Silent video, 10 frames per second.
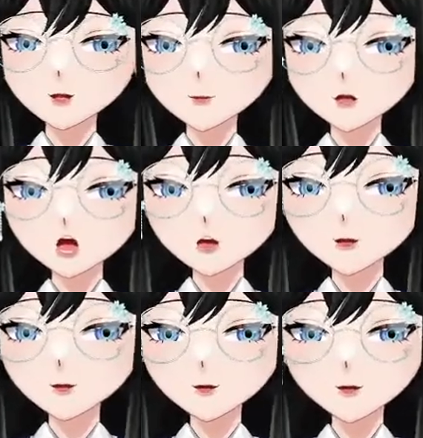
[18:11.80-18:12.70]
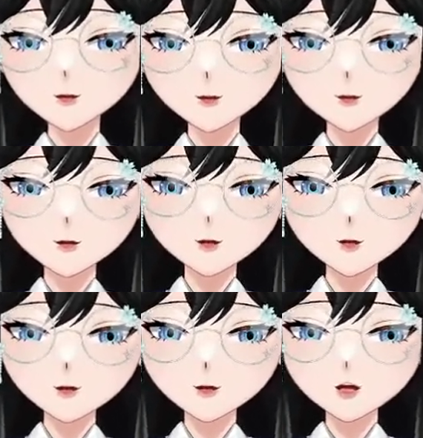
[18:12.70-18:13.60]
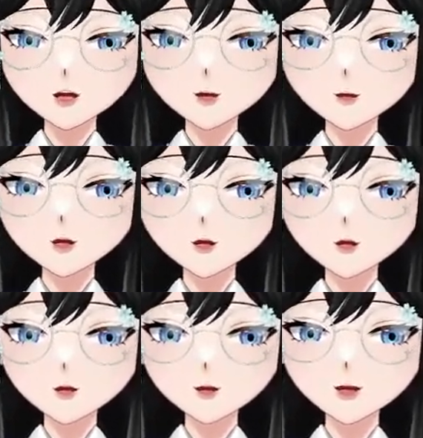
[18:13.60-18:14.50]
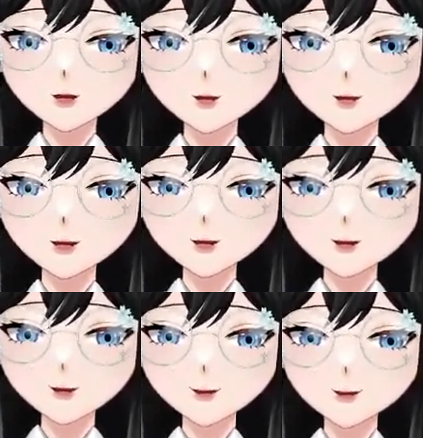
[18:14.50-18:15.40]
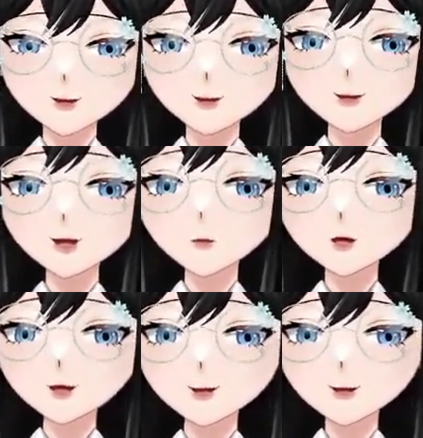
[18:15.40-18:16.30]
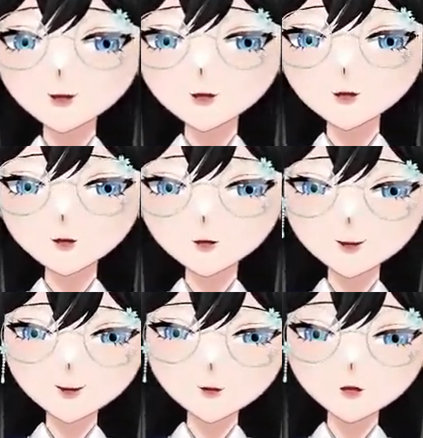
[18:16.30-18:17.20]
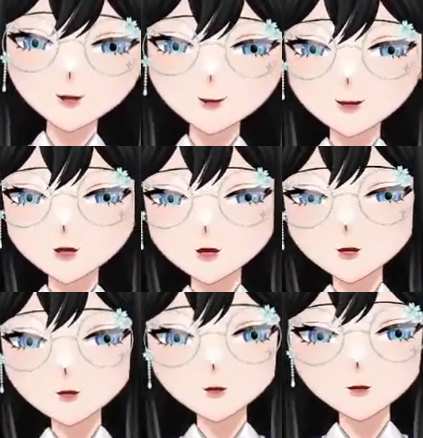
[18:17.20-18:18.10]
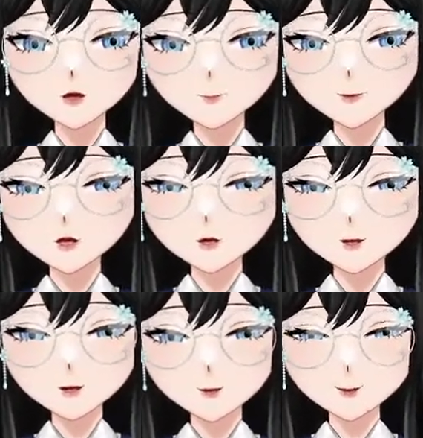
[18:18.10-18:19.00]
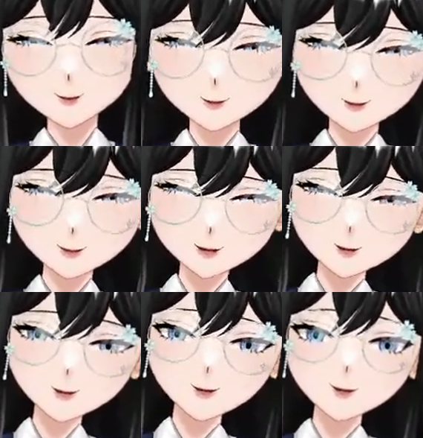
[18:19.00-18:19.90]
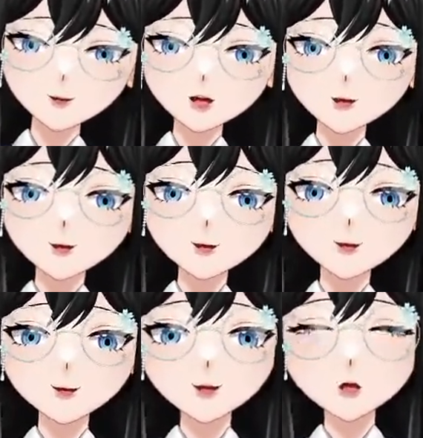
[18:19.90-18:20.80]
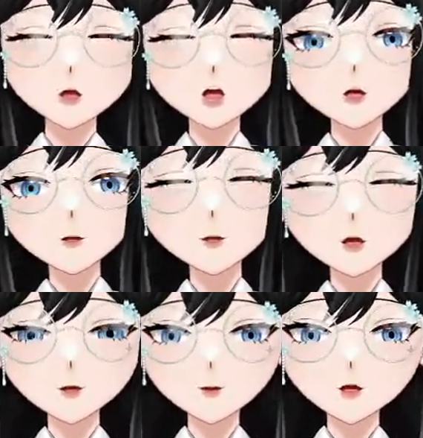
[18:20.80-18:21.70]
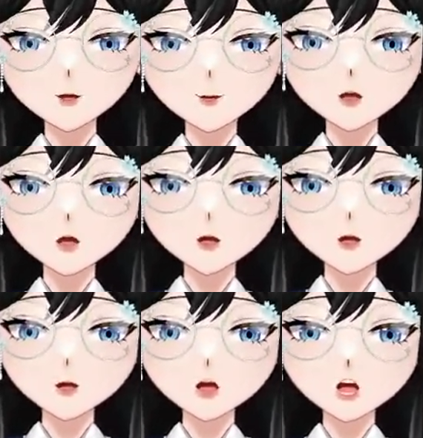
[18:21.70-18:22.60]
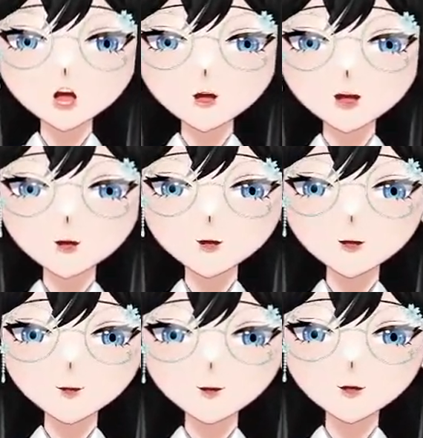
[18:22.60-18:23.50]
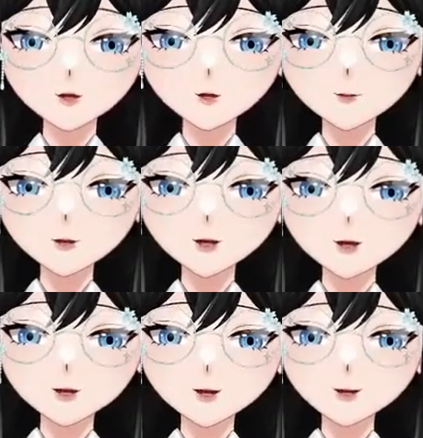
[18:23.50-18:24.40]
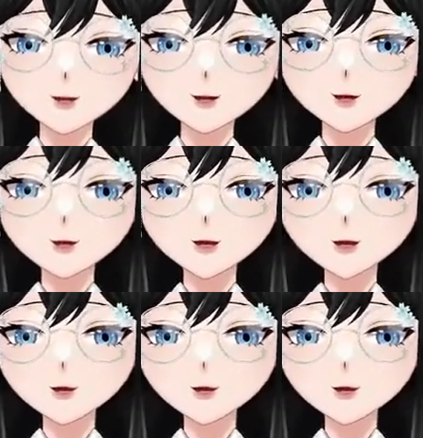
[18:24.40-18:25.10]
contribute to the structural changes and stabilization of chromatin. And this interaction is essential for further compaction of the DNA.